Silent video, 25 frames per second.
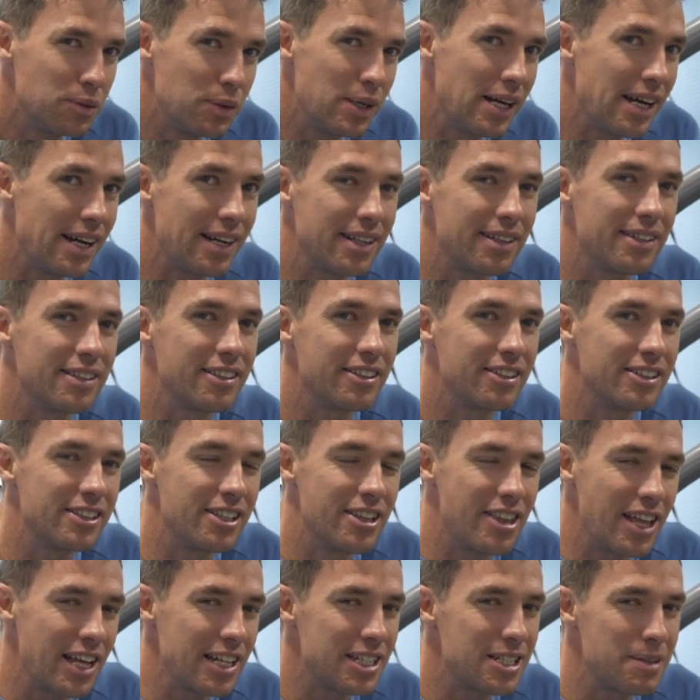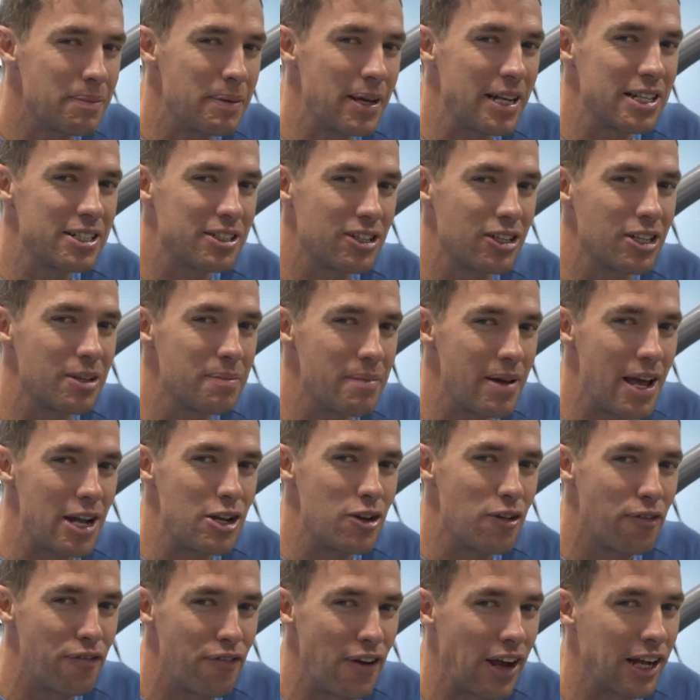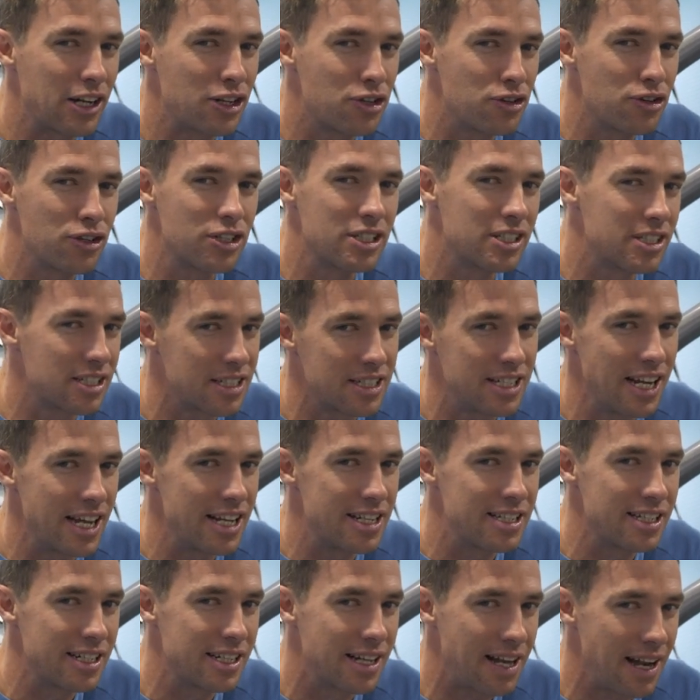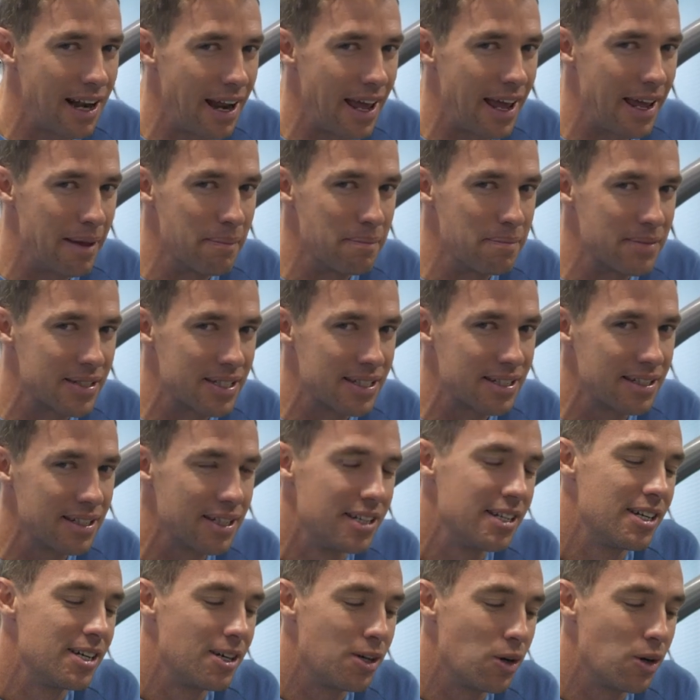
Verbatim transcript: Well, that depends on the manufacturer's stated claims.